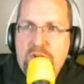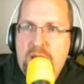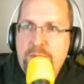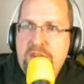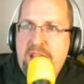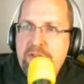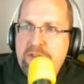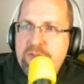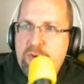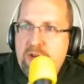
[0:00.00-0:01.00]
come together
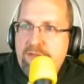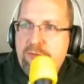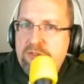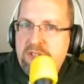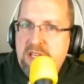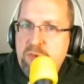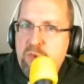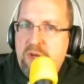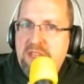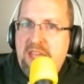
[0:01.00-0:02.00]
in 2014
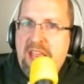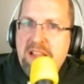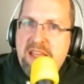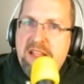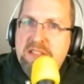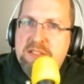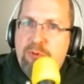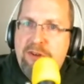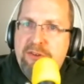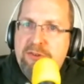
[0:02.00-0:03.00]
when the Aliens,
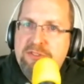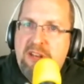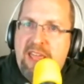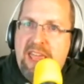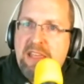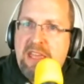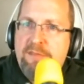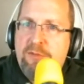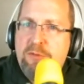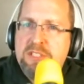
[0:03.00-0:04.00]
Predators, and Alien
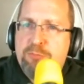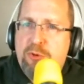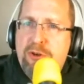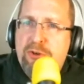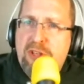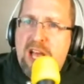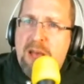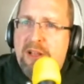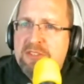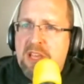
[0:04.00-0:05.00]
versus Predator
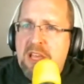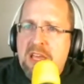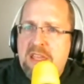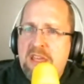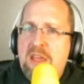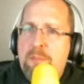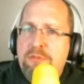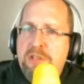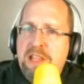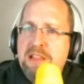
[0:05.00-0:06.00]
comics get
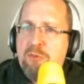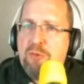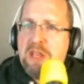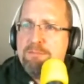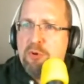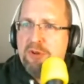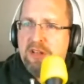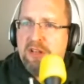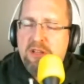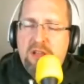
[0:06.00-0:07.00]
completely
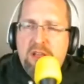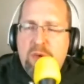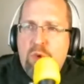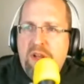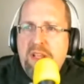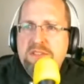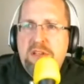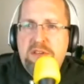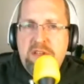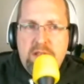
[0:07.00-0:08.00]
rebooted. What is the
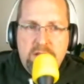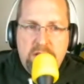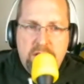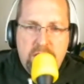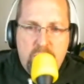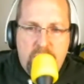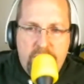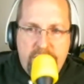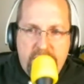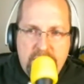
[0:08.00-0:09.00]
deal
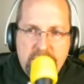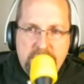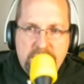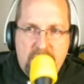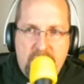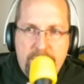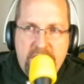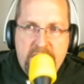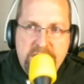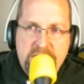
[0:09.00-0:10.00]
with these
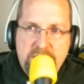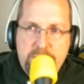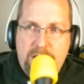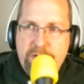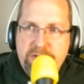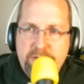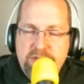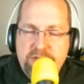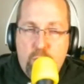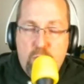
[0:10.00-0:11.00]
companies, these
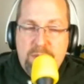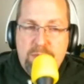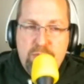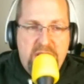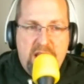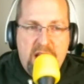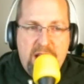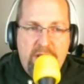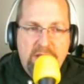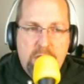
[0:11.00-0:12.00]
publishers rebooting
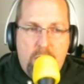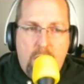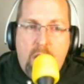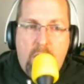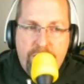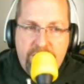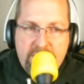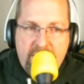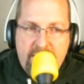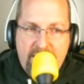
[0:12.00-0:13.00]
comics all the
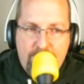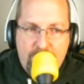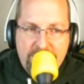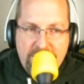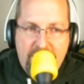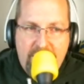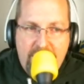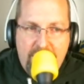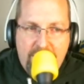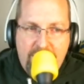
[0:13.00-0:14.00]
time? What the
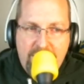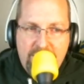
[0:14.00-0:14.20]
hell?